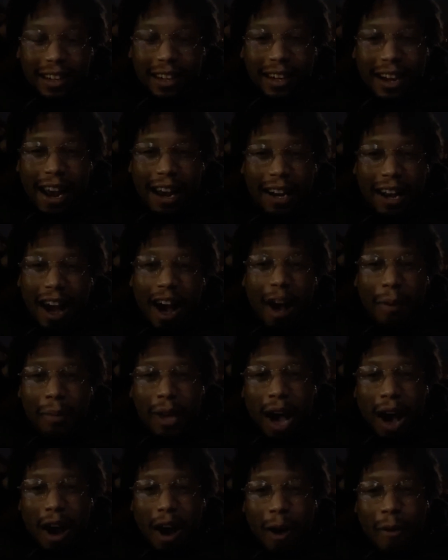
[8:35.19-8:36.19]
Like, I'm
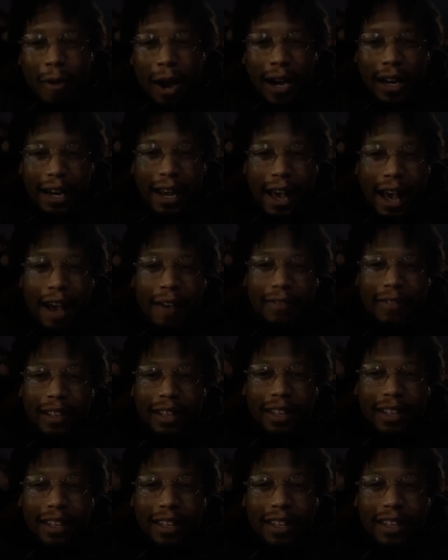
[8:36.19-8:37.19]
y'all way to heaven.
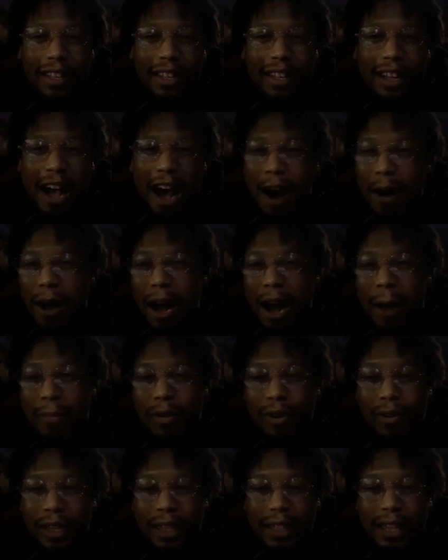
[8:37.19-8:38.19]
I
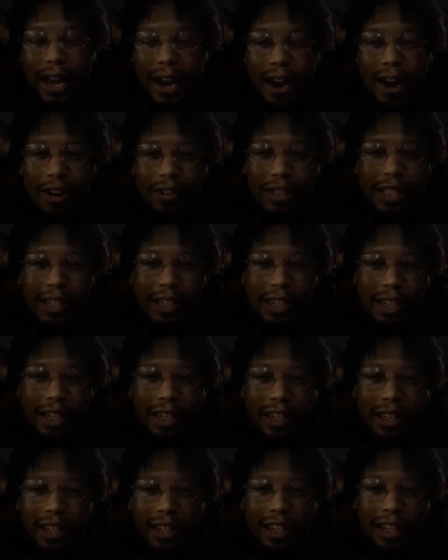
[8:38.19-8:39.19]
broke it down
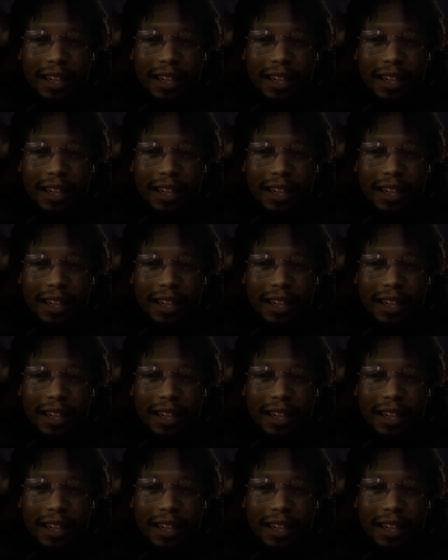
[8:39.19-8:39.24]
to